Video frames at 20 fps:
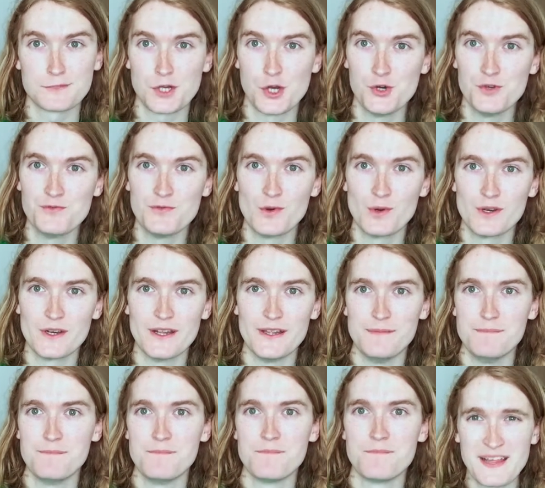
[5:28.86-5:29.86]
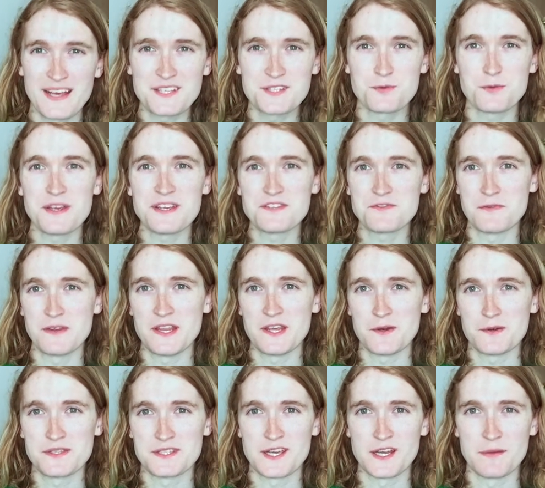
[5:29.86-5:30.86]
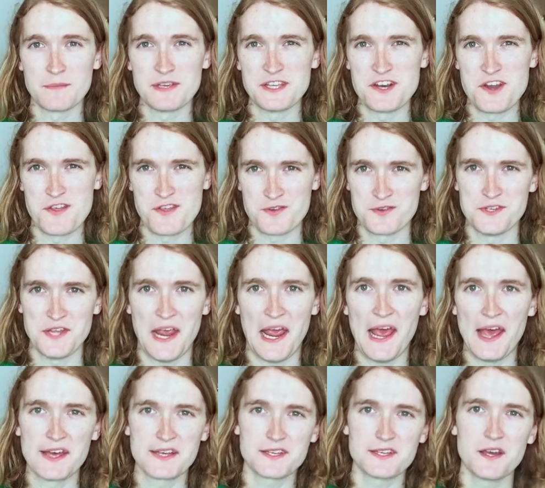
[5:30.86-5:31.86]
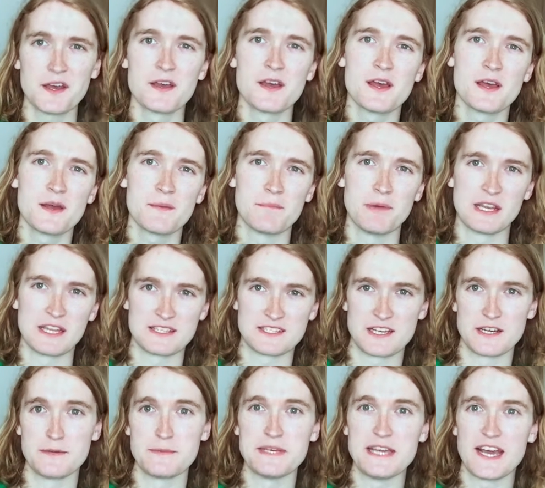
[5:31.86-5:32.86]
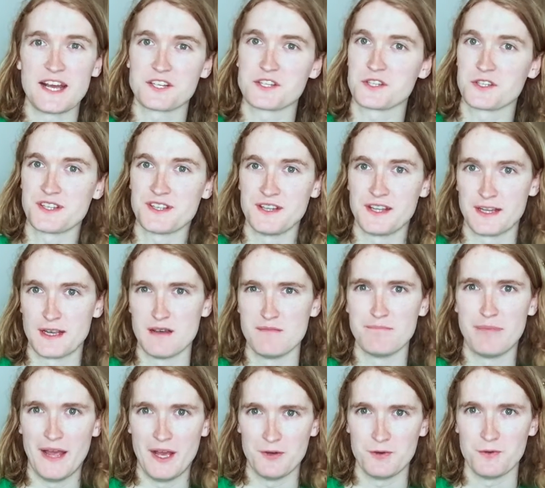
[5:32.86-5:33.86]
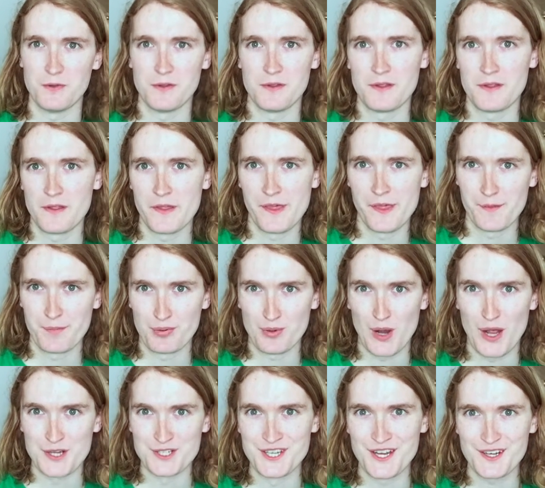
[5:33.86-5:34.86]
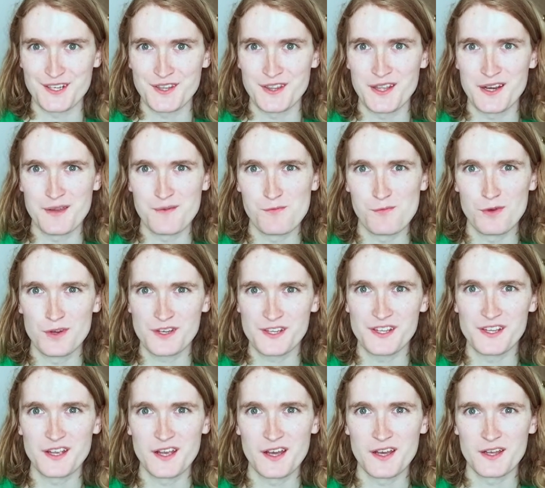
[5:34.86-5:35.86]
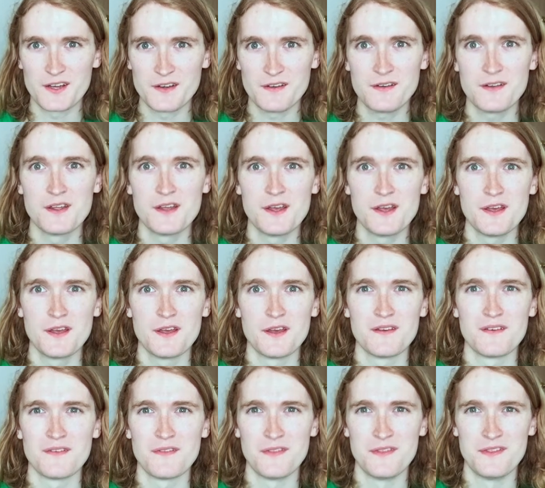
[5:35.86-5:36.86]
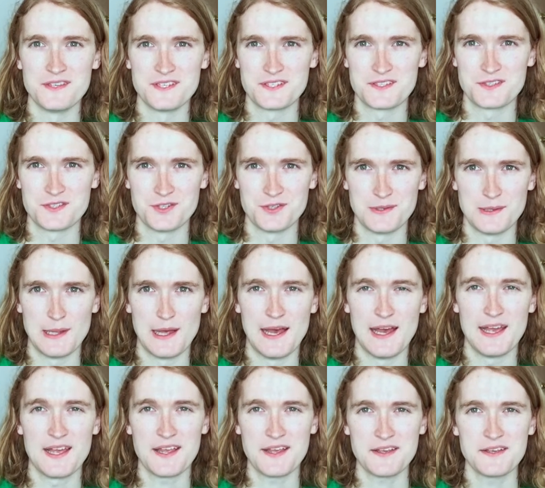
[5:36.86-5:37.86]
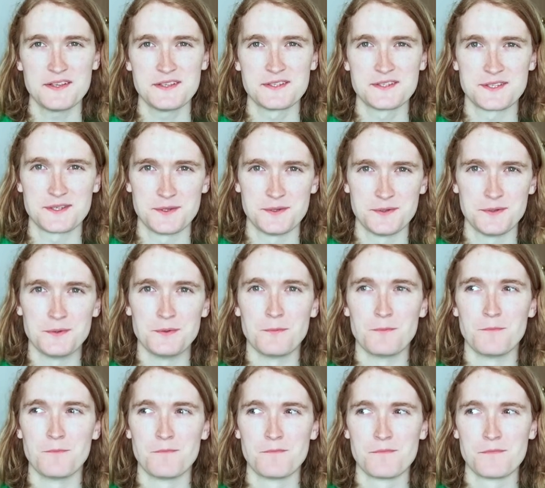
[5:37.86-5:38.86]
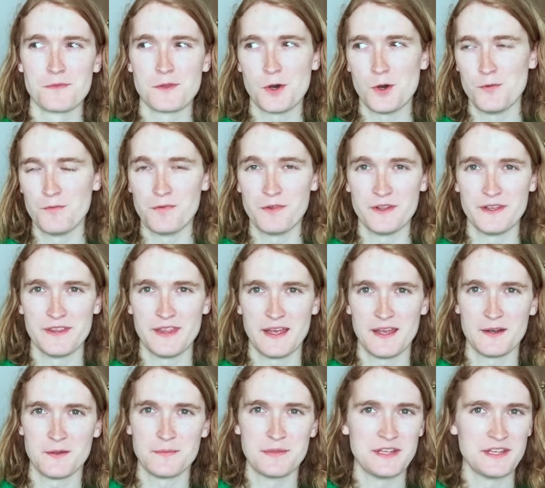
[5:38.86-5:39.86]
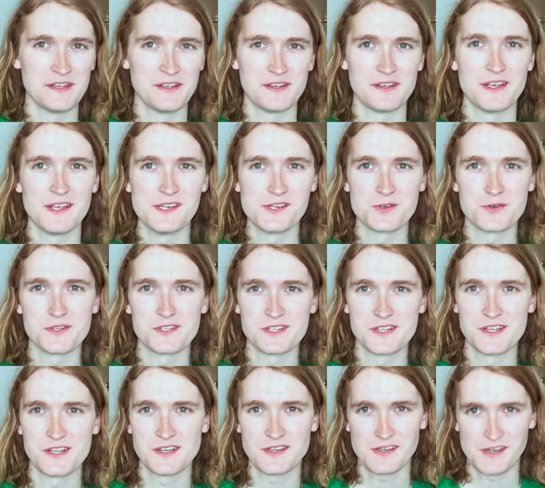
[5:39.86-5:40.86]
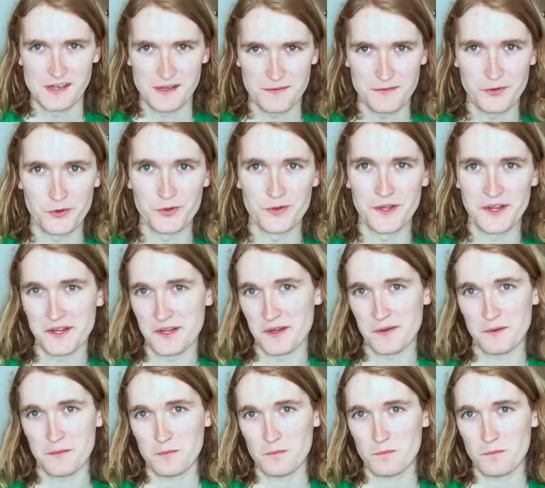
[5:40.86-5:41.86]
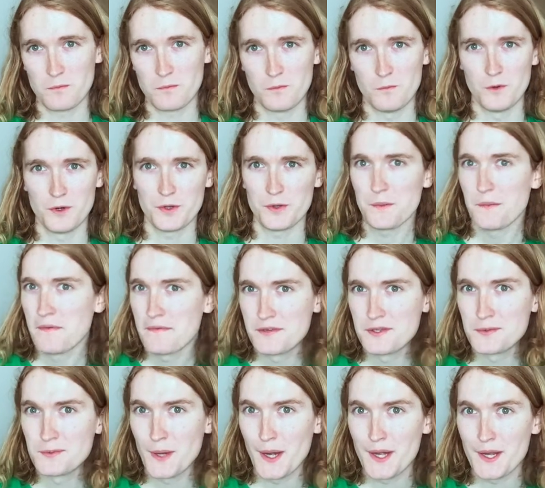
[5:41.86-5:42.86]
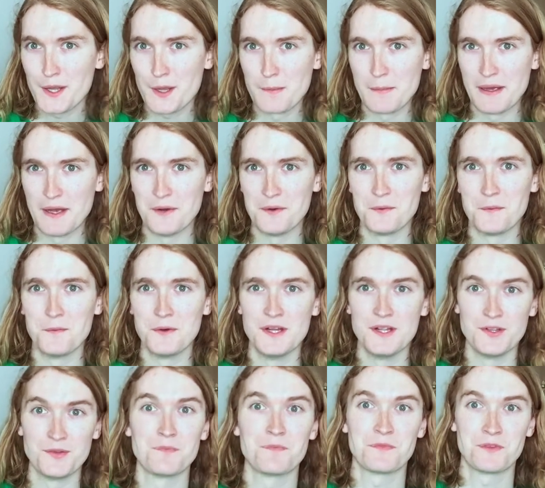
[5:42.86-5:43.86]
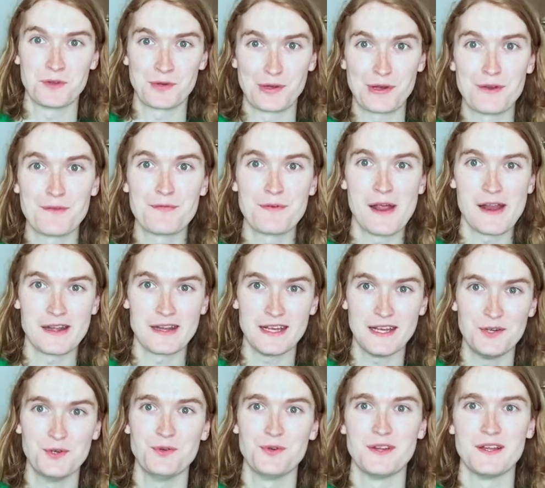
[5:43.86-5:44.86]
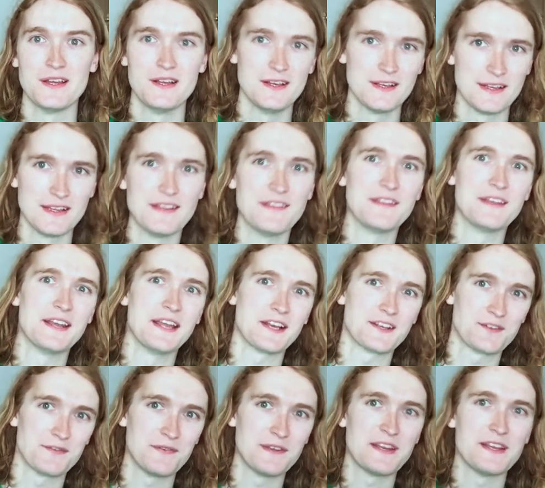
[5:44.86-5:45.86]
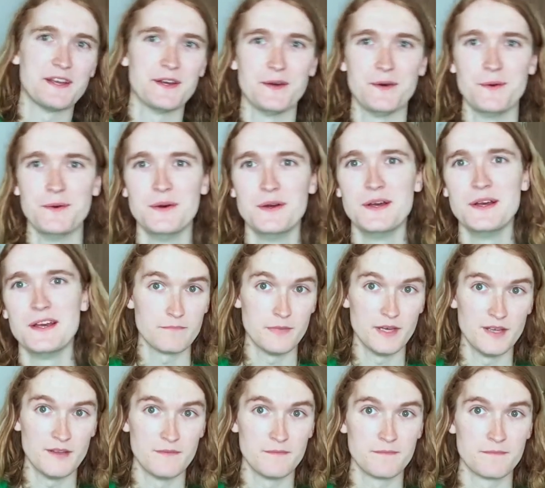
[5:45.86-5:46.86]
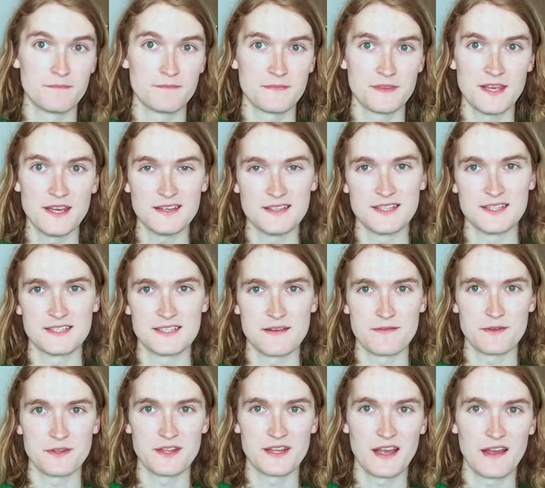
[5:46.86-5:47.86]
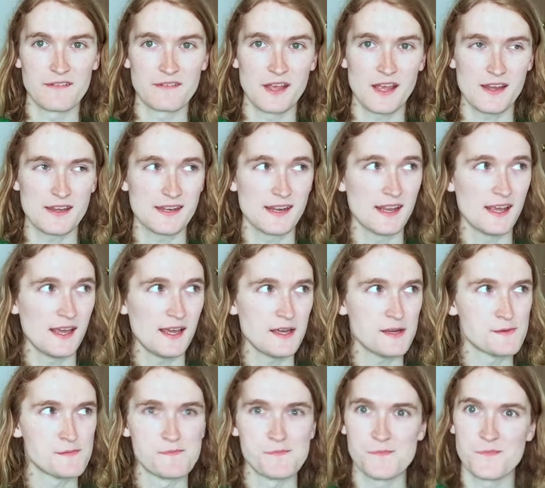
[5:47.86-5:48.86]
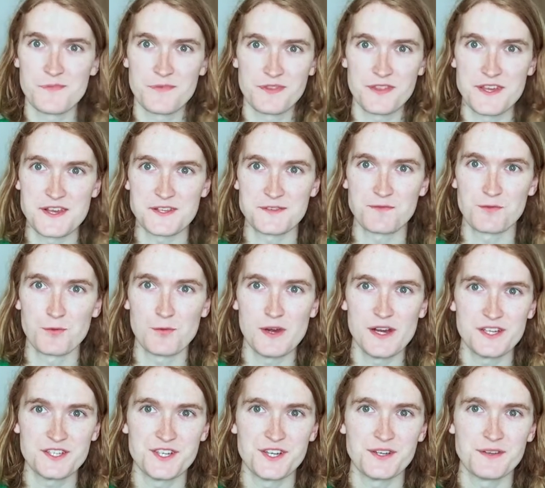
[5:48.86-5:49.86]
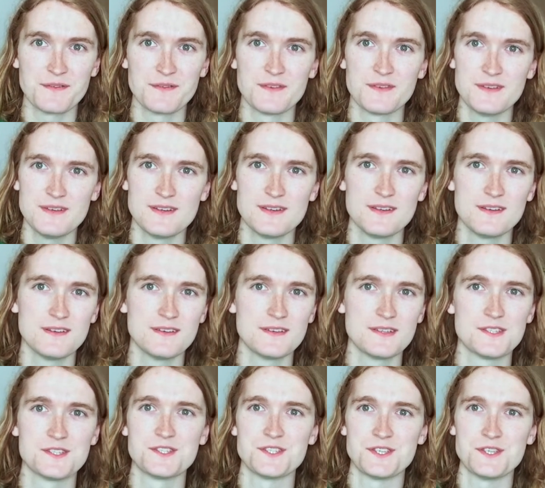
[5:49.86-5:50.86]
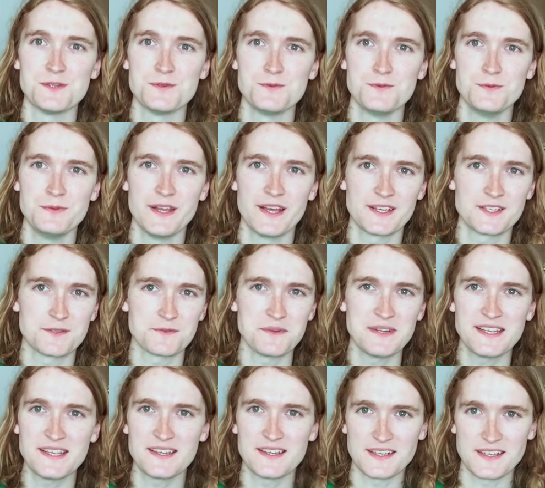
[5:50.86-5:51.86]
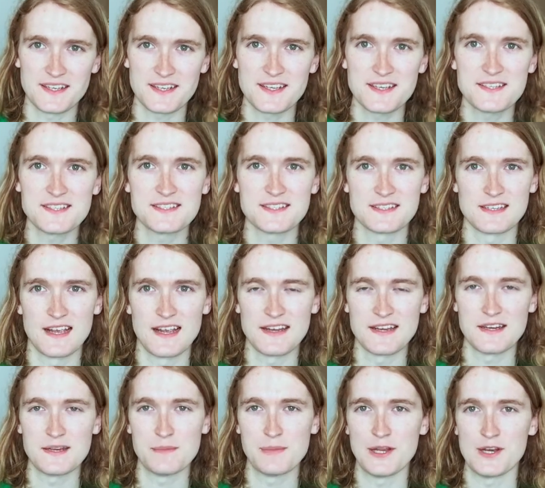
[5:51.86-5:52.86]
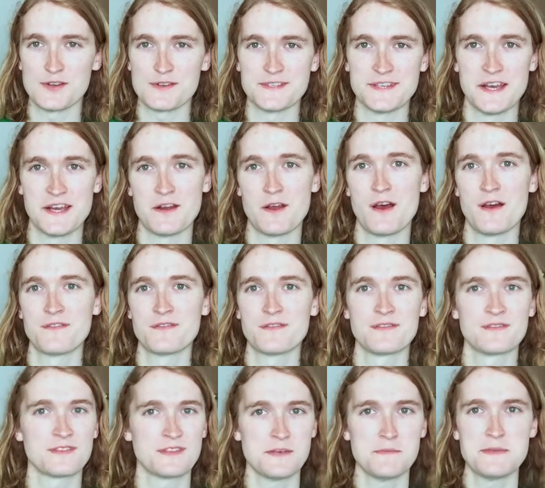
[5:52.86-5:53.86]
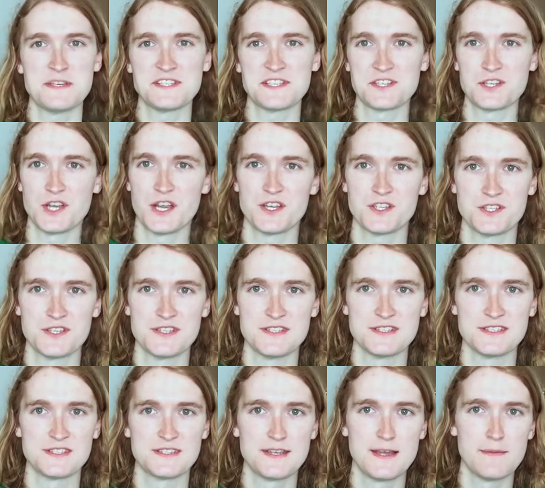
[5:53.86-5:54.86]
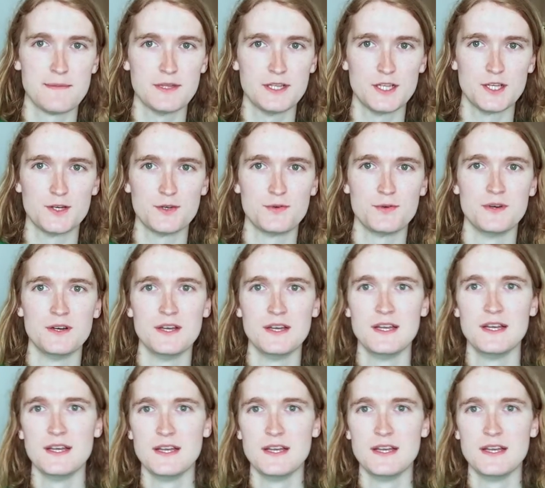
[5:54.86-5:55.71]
go for it. Next week's video is gonna be another tag, but it's gonna be actually like about the project that I'm working on this July. So hopefully that'll be interesting. And if you're like, what are you even writing about? Well, you're gonna find out in the next video. But yeah, that's everything I've got today. Thanks for watching. See you next week, I guess. I need a better sign off. Give me suggestions down below.